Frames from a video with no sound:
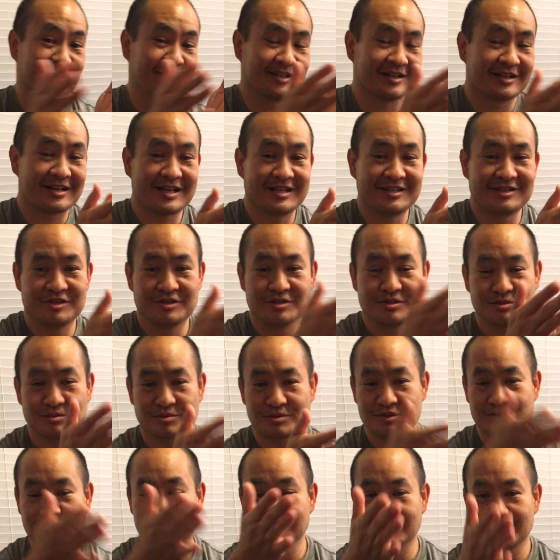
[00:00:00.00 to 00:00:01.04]
in an ideal
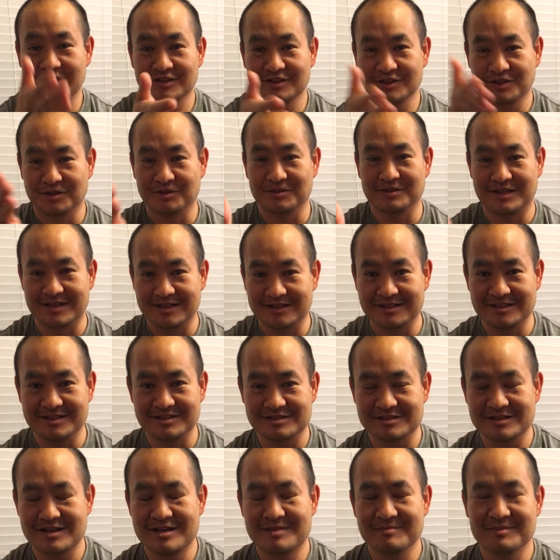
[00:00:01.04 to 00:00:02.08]
world, go like
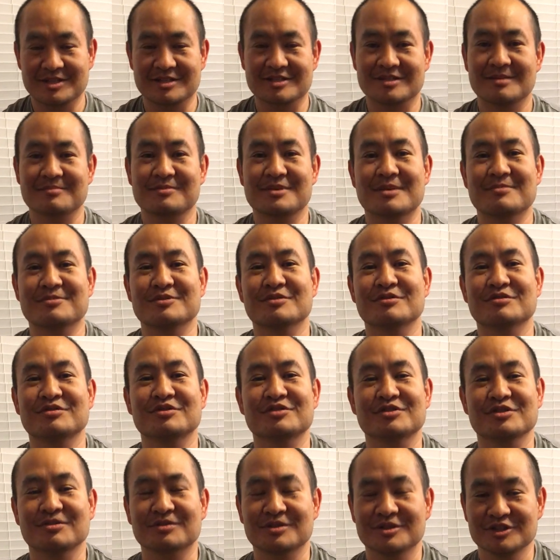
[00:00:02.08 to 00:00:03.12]
this. But sometimes they're
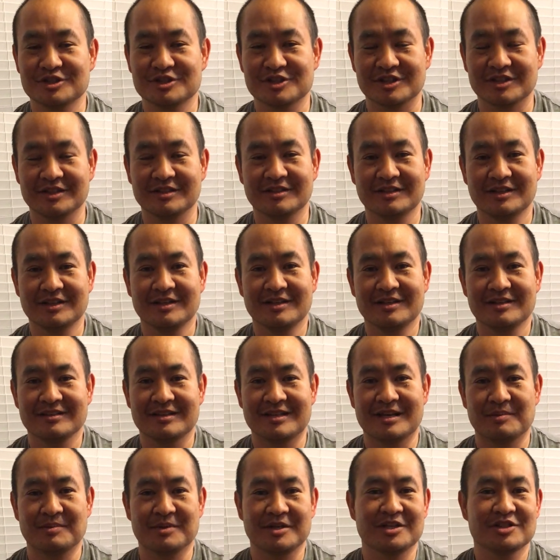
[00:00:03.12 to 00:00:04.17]
so urgent
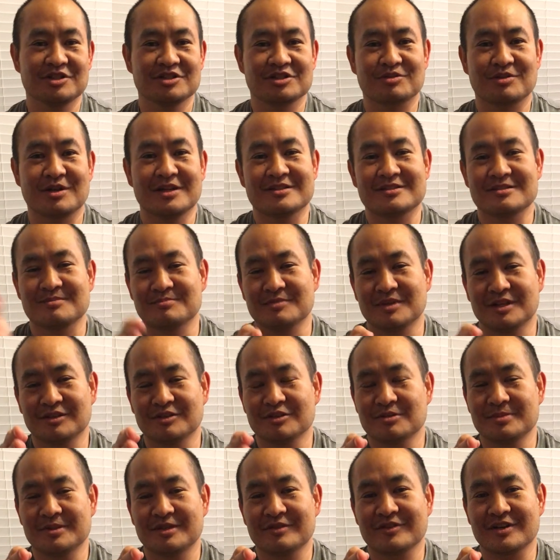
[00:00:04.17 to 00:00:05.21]
that we can just create a
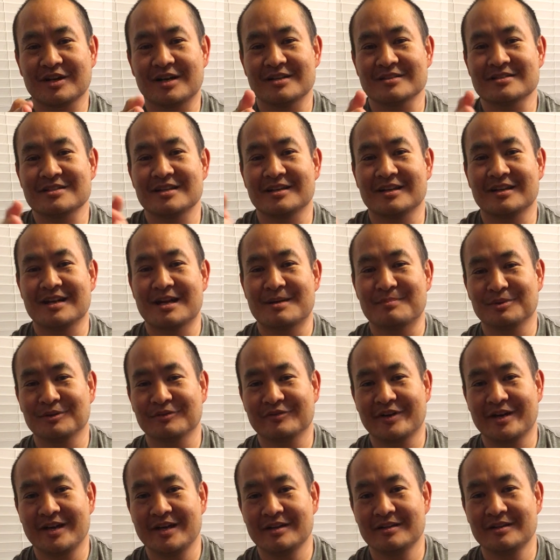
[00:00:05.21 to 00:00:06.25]
little bit of content and
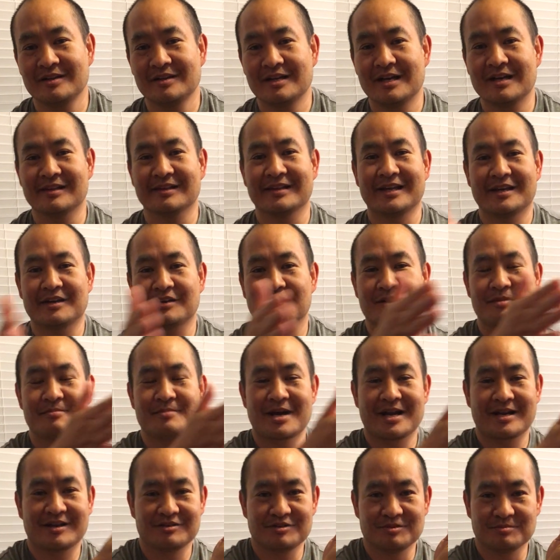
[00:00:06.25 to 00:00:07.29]
amplify it and later come
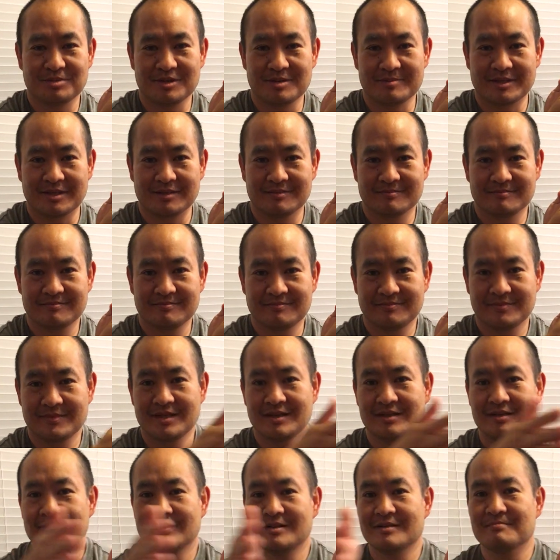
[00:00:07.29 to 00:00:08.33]
back and do plumbing.
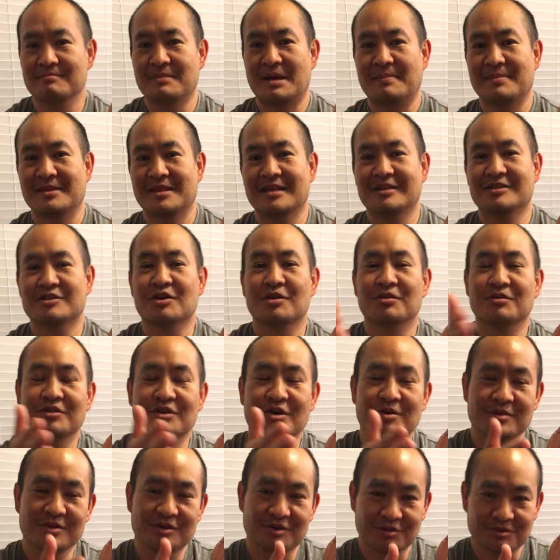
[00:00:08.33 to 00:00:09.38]
Maybe they don't
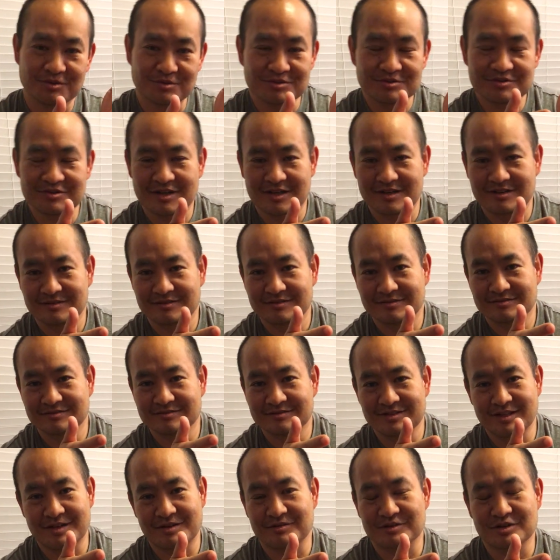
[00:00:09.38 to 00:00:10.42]
know what their goals are.
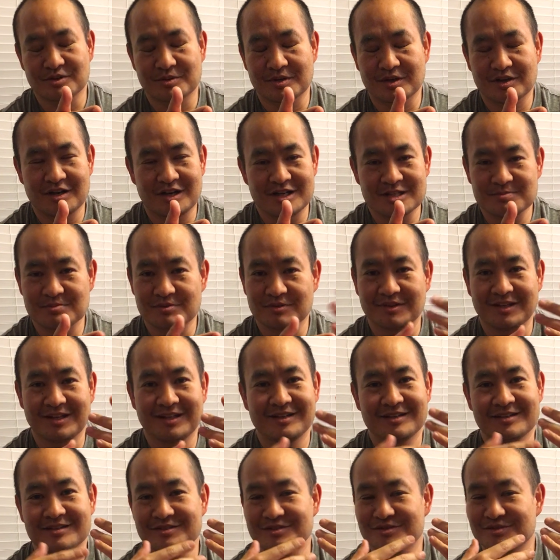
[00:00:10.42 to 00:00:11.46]
They don't know what a cost per lead
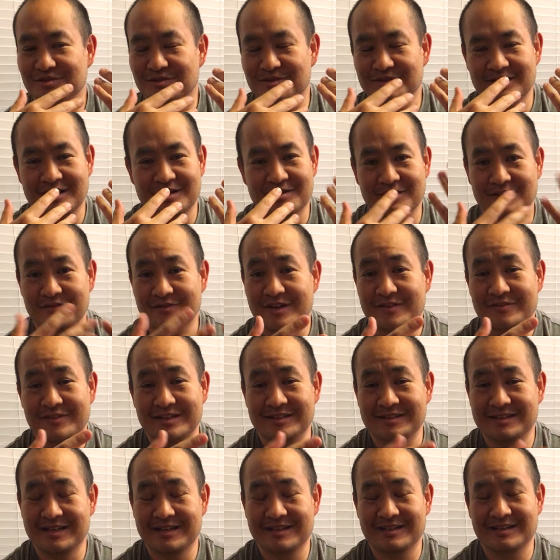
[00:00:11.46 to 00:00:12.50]
is, or they don't even have any
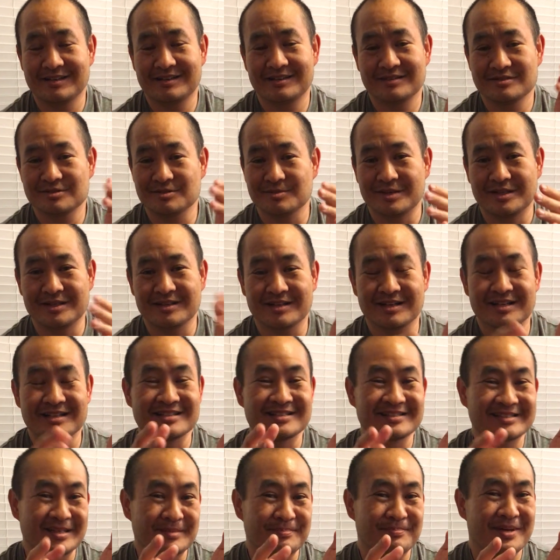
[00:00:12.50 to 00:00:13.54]
data, so we can kind of
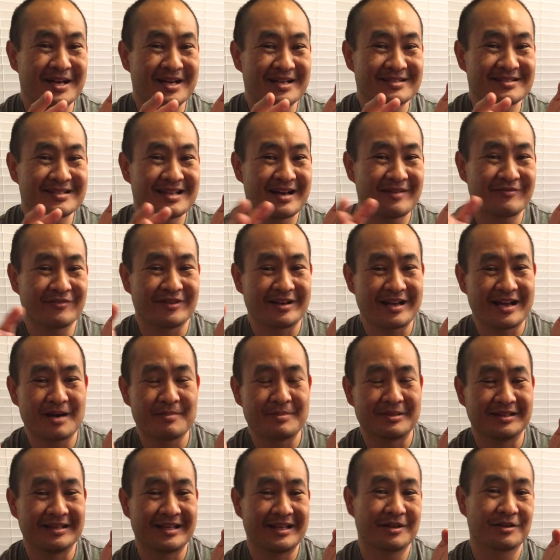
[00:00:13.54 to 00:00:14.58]
skip past that for now,
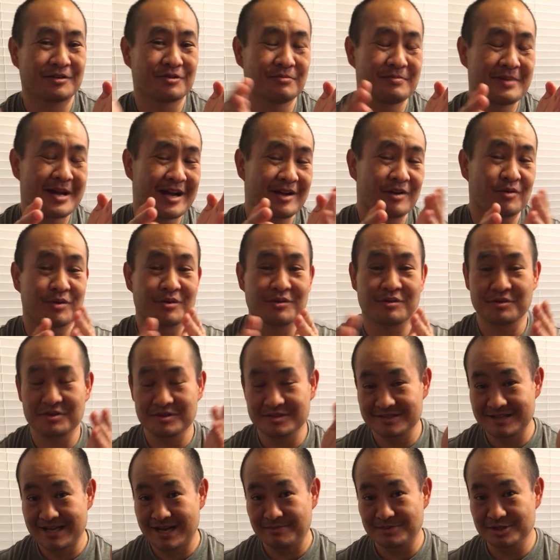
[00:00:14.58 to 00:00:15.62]
but later go back where they're an
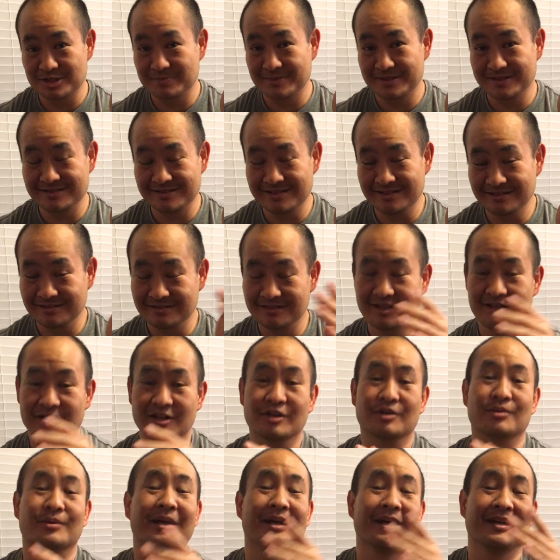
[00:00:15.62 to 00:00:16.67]
established business.
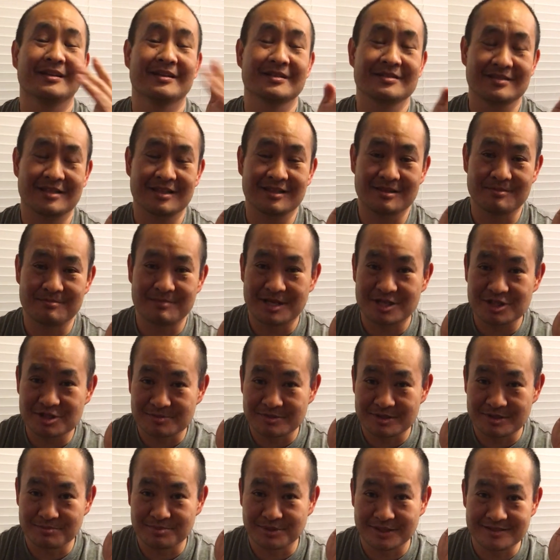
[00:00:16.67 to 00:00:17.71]
Great, let's get the
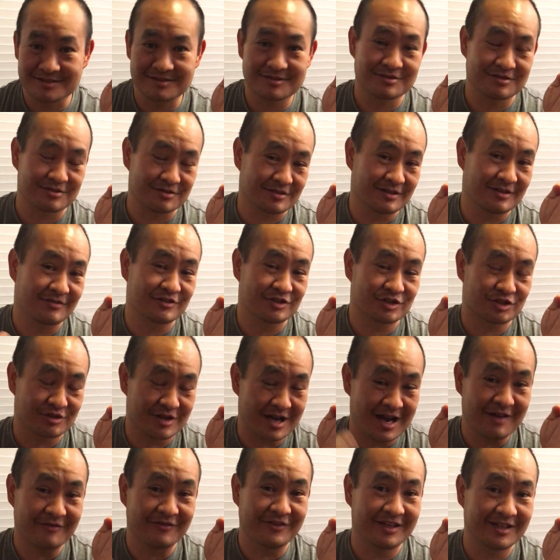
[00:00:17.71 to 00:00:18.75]
measurement in place because there's enough
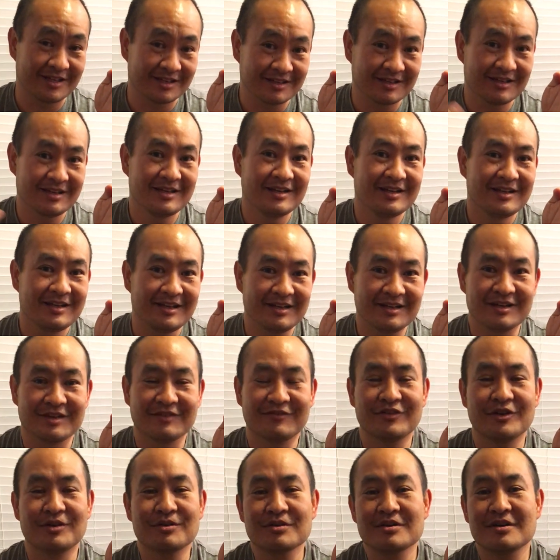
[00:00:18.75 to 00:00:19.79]
traffic, enough
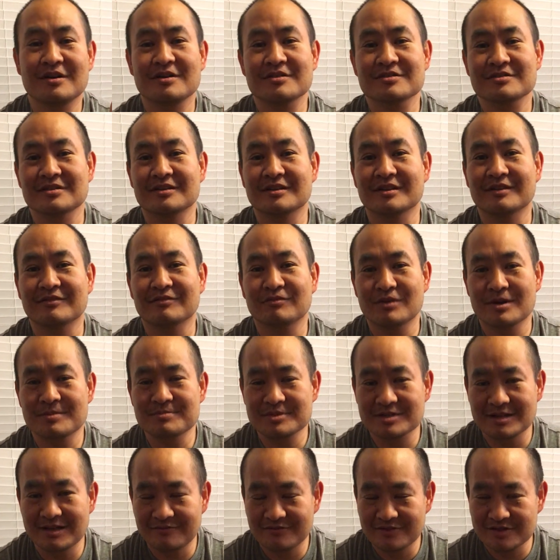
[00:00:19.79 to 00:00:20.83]
phone calls, enough
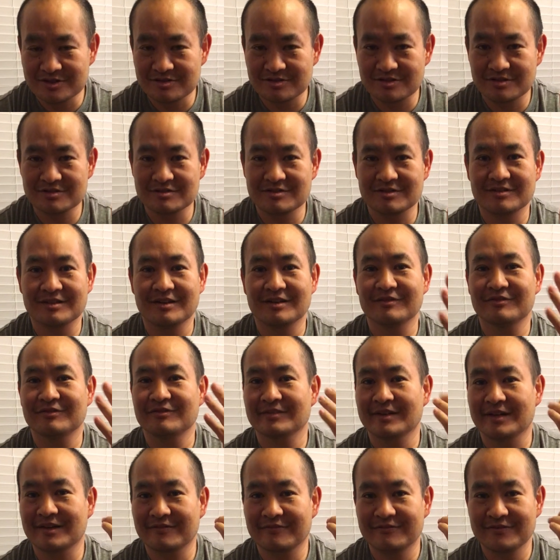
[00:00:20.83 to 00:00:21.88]
website visitors, enough
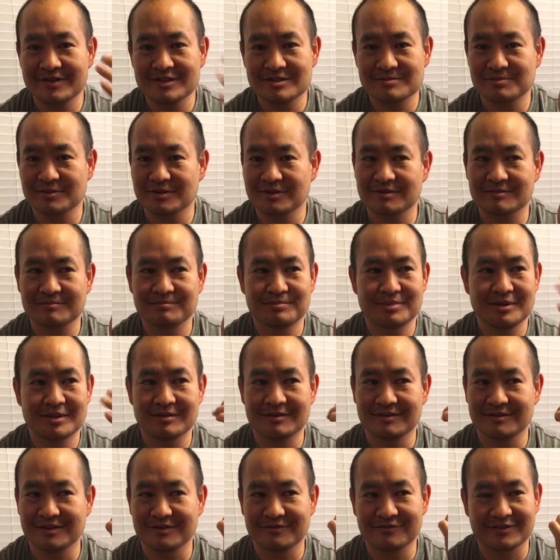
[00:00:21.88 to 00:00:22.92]
Facebook,
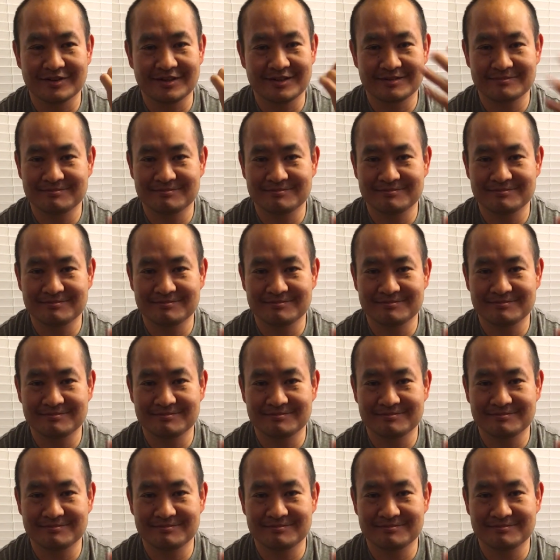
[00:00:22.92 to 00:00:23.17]
enough